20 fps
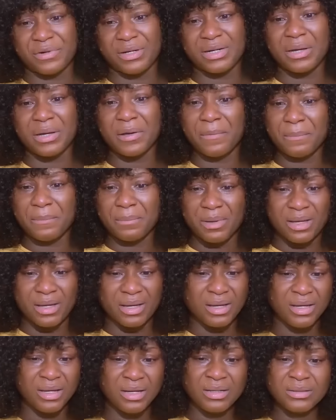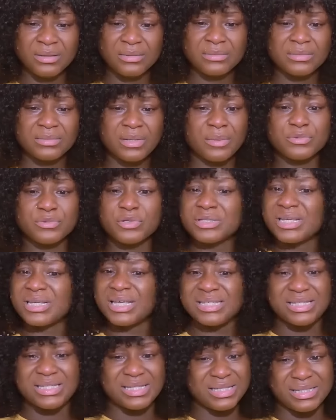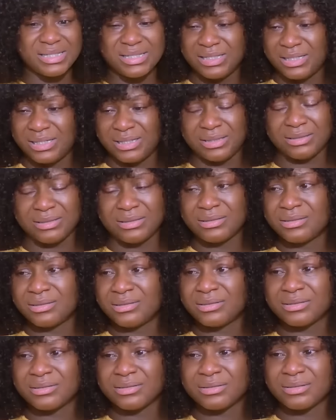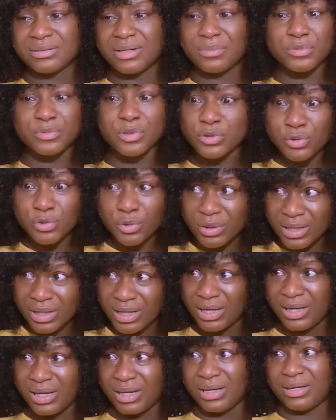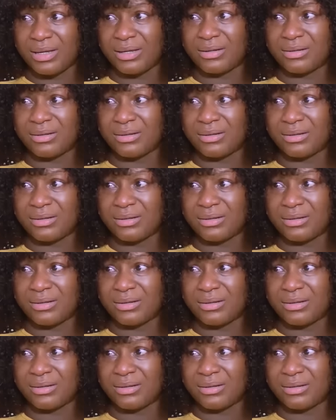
friend, help me. I'm just existing. I'm not okay.